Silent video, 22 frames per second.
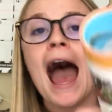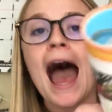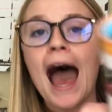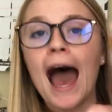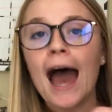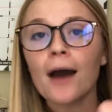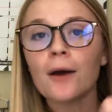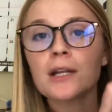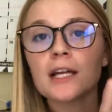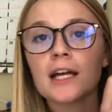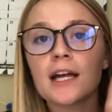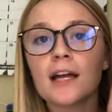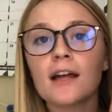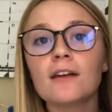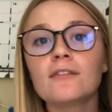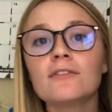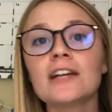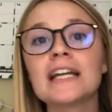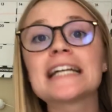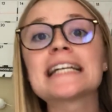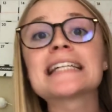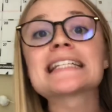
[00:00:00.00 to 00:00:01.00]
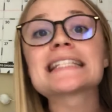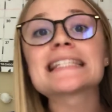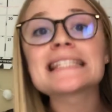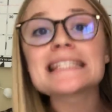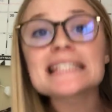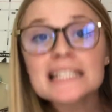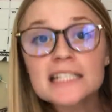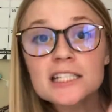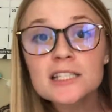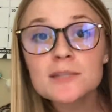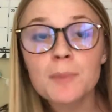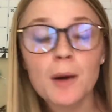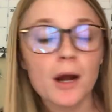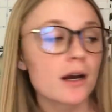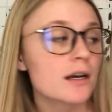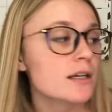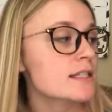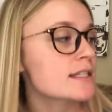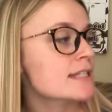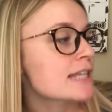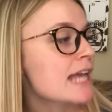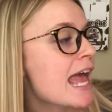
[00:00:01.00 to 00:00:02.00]
out of 6
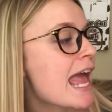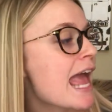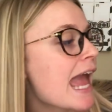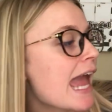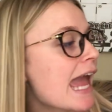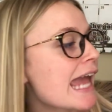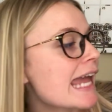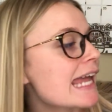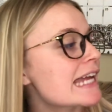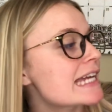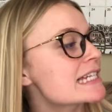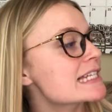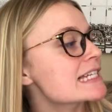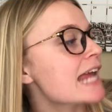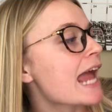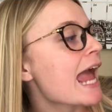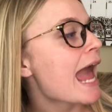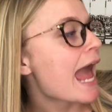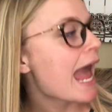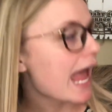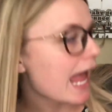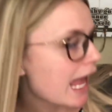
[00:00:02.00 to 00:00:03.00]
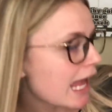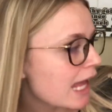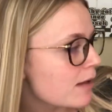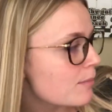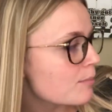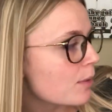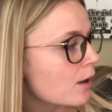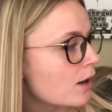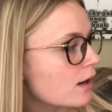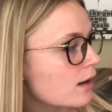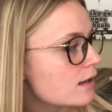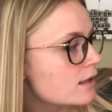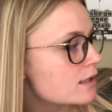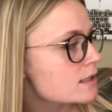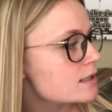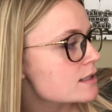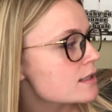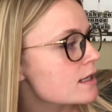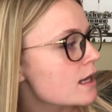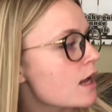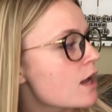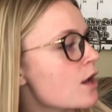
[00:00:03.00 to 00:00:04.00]
parts and 8
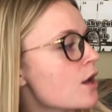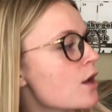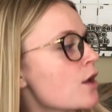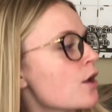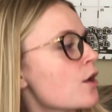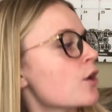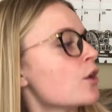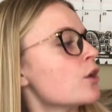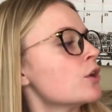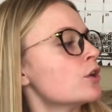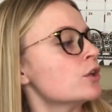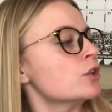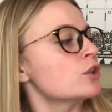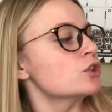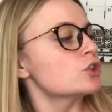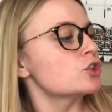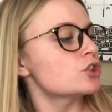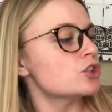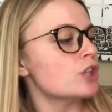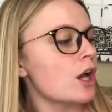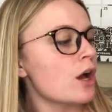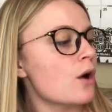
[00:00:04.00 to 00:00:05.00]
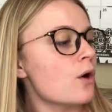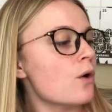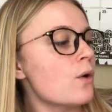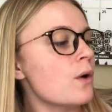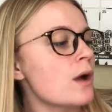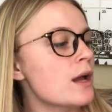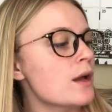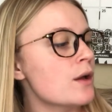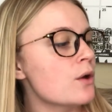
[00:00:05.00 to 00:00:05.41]
parts. So